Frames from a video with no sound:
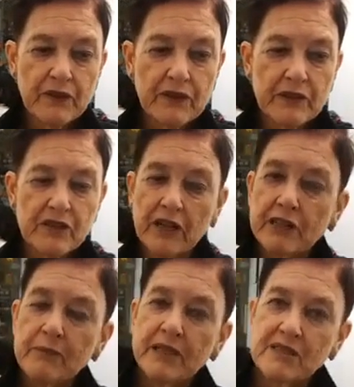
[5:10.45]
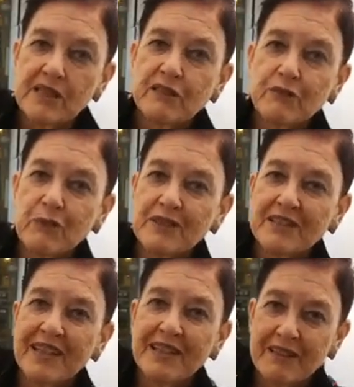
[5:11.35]
The document itself
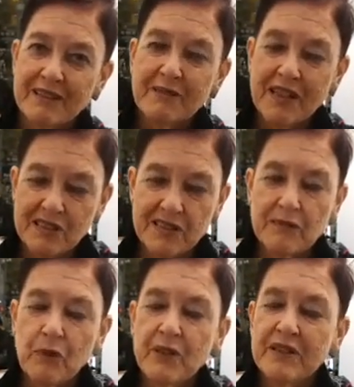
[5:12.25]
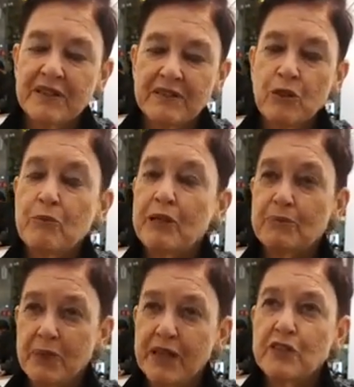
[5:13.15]
won, and Cassin won a Nobel
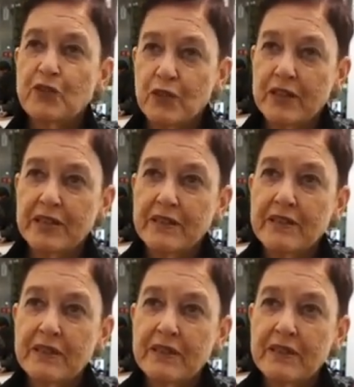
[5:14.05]
Prize for it